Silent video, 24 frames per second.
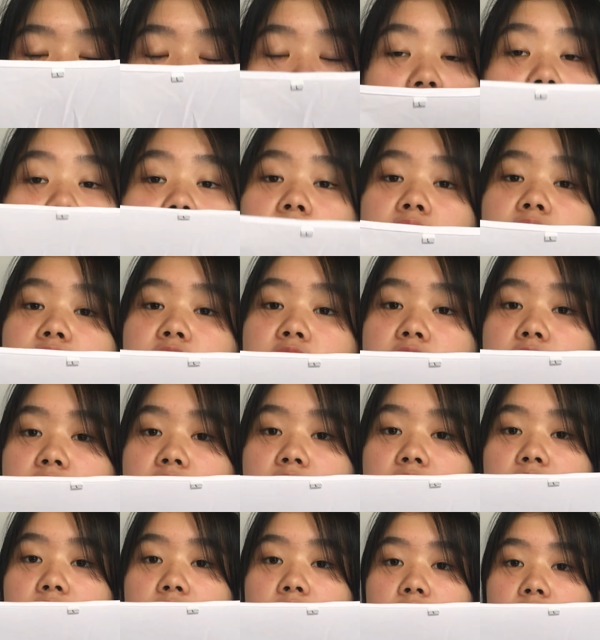I love it.
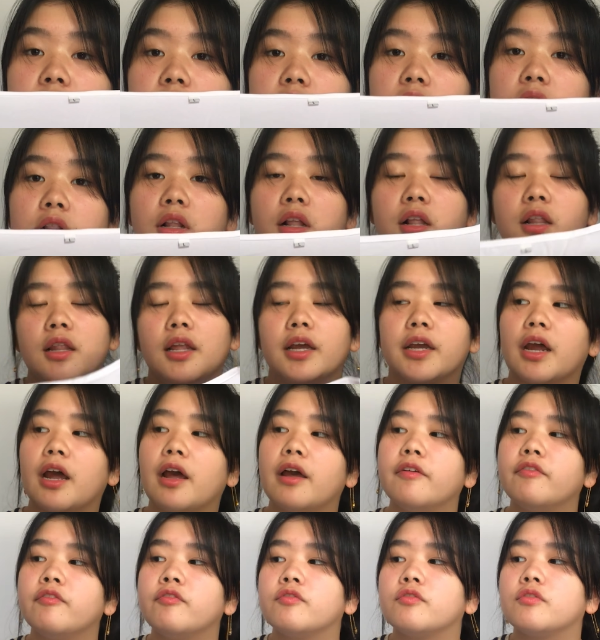Like,
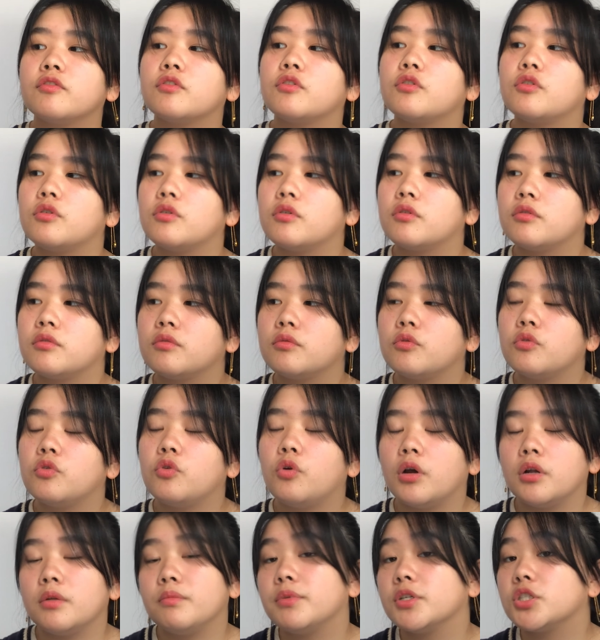I've
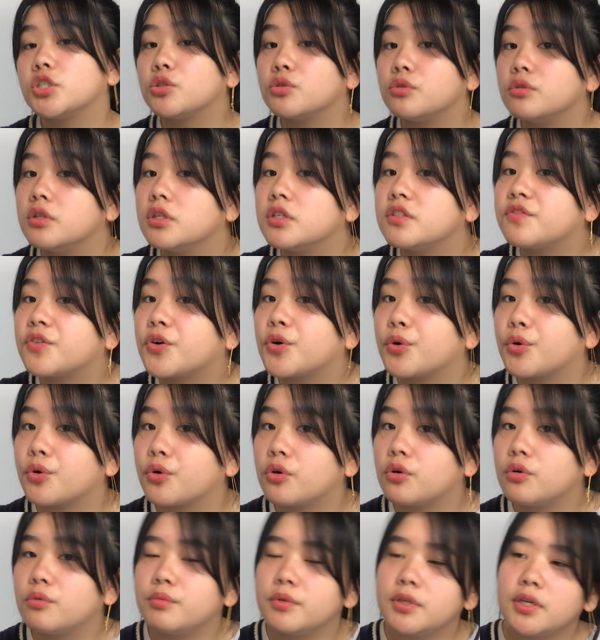quite big shoulders for a
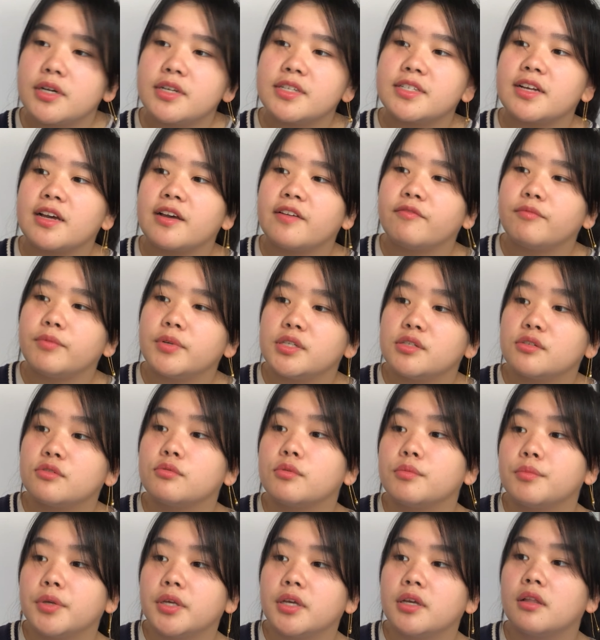girl because I've been
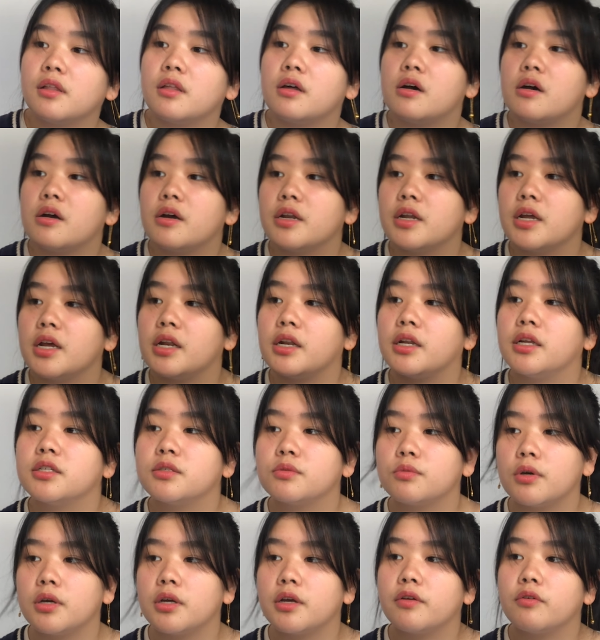swimming a lot, and
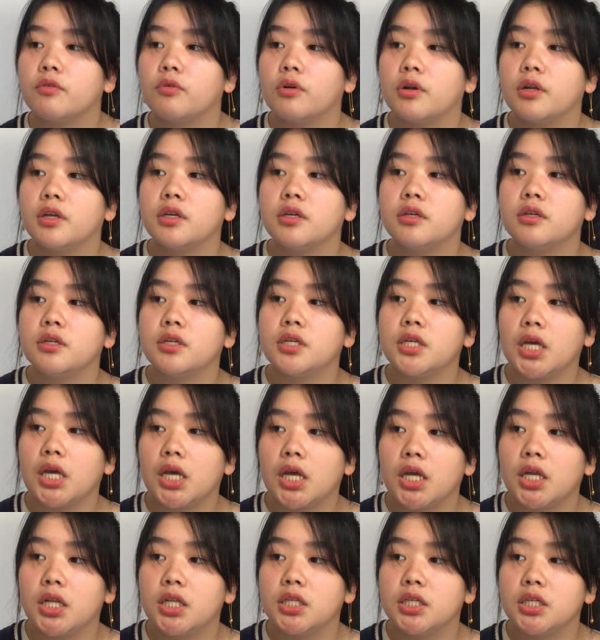that's why I really
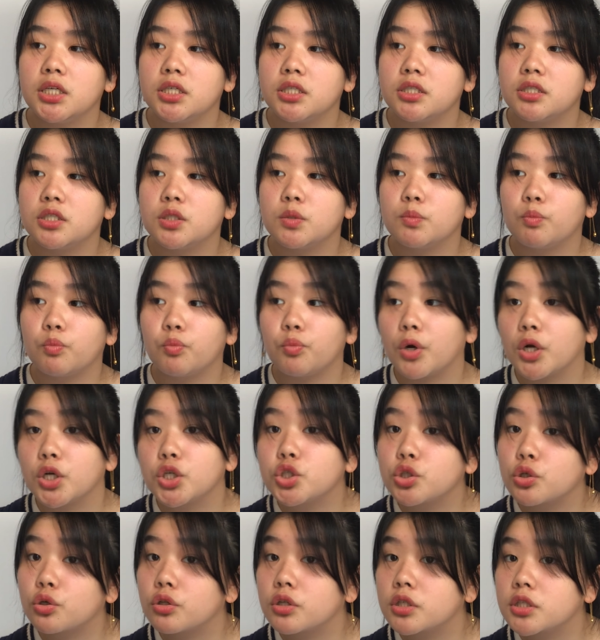gained these broad
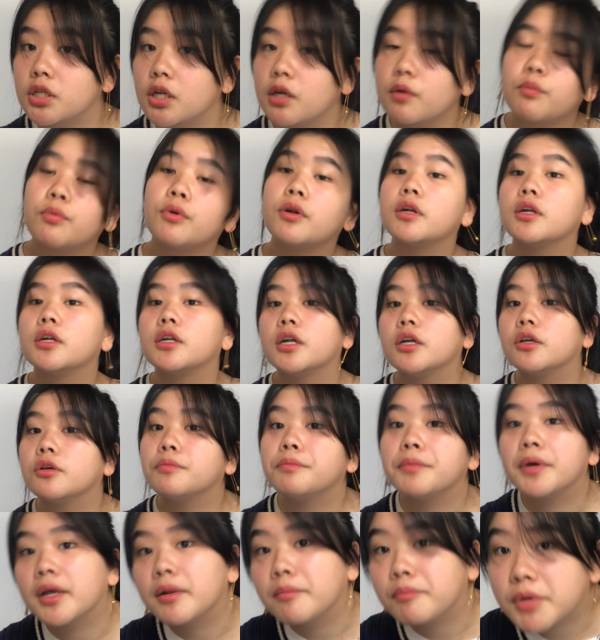shoulders, like broader than your
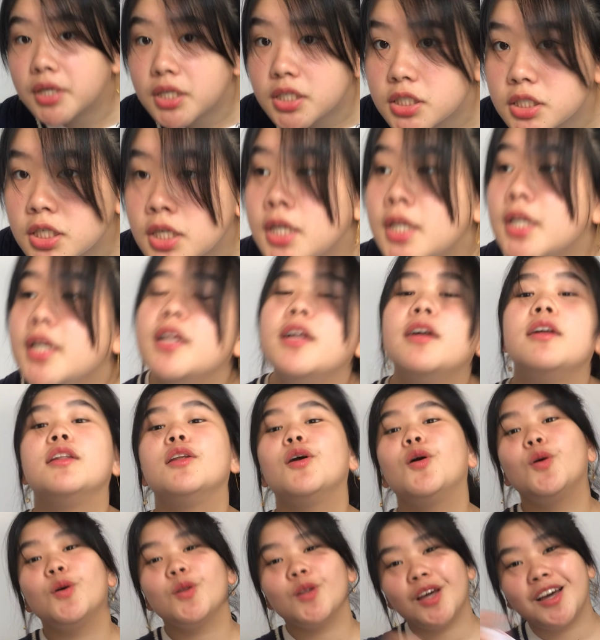man, bitch.
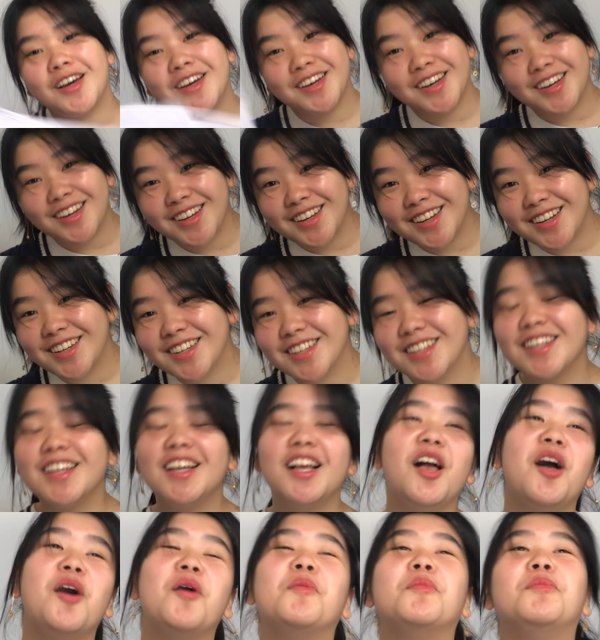No.
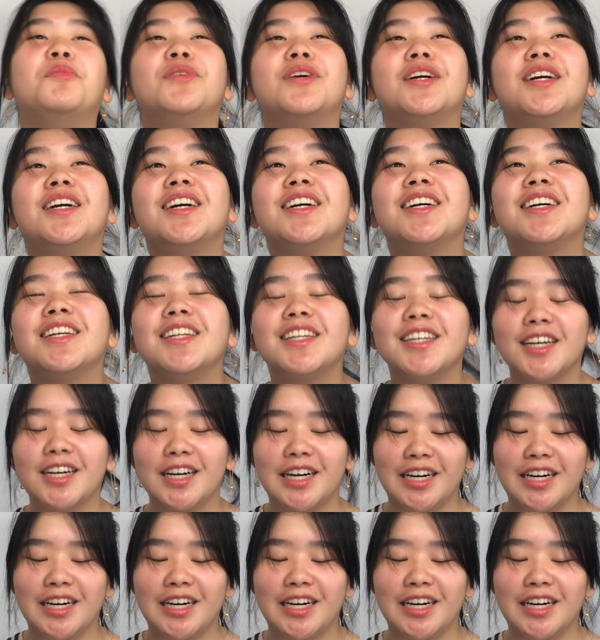But